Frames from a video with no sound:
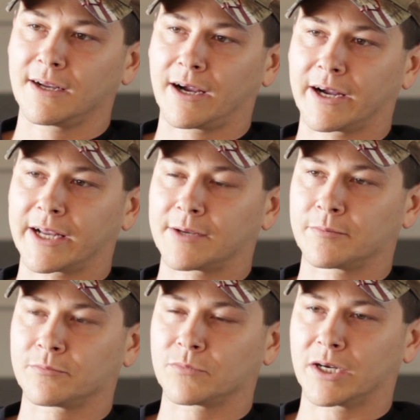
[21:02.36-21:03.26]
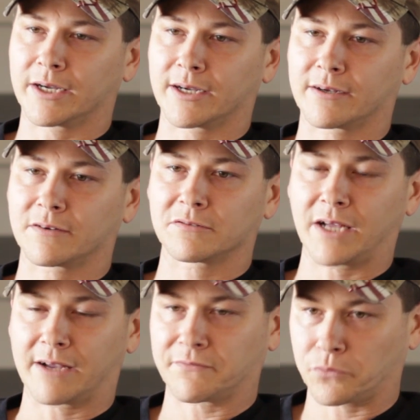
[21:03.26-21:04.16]
I am
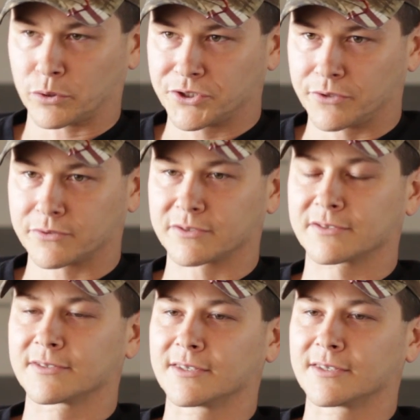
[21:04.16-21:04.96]
have 4 children,